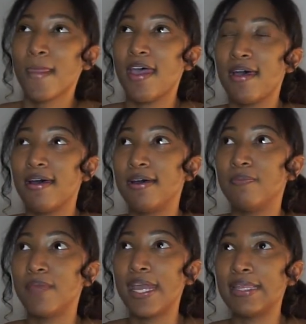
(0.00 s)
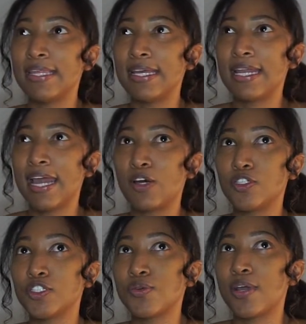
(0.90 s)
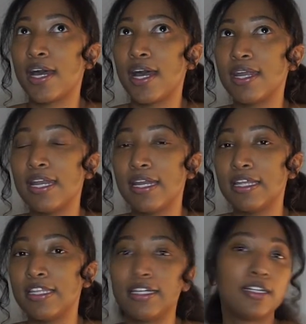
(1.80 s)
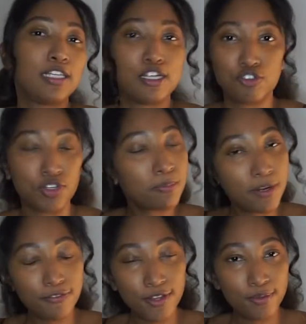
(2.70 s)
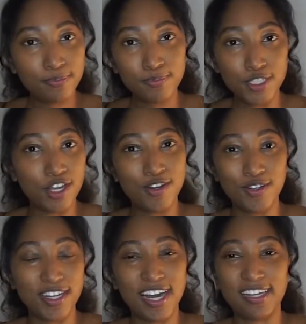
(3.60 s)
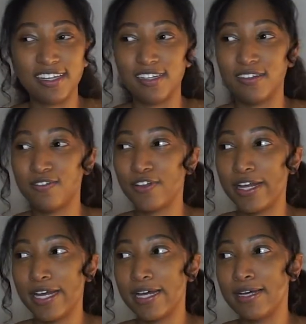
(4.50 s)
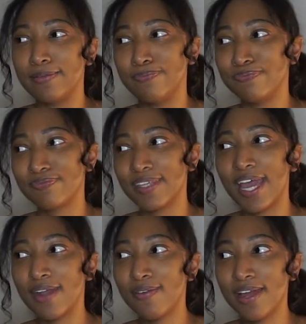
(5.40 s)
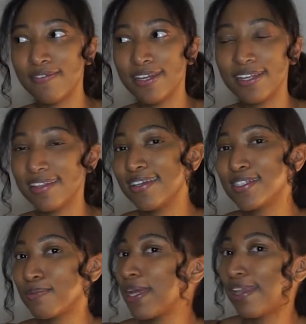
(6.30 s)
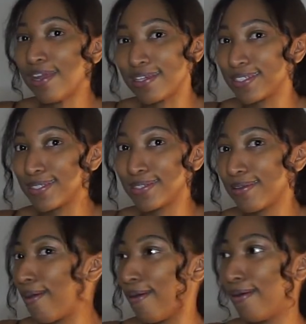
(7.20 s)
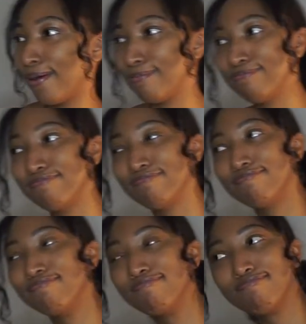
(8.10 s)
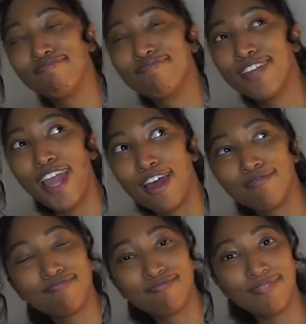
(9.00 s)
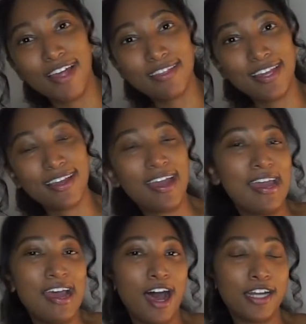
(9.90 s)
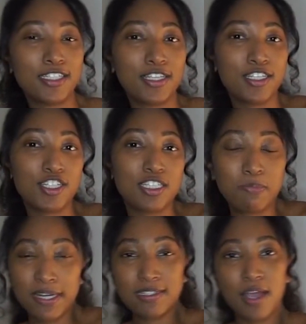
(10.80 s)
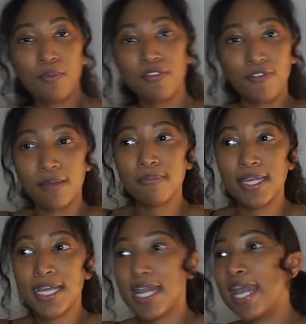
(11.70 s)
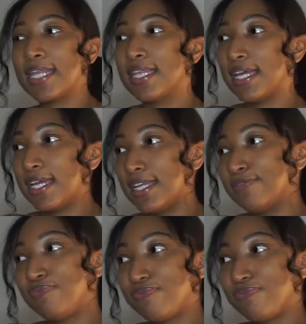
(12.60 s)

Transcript: And then I also got another luxury perfume, which y'all know that I love. I don't have anything else on my list. Yeah, I think honestly just spending time with family, and then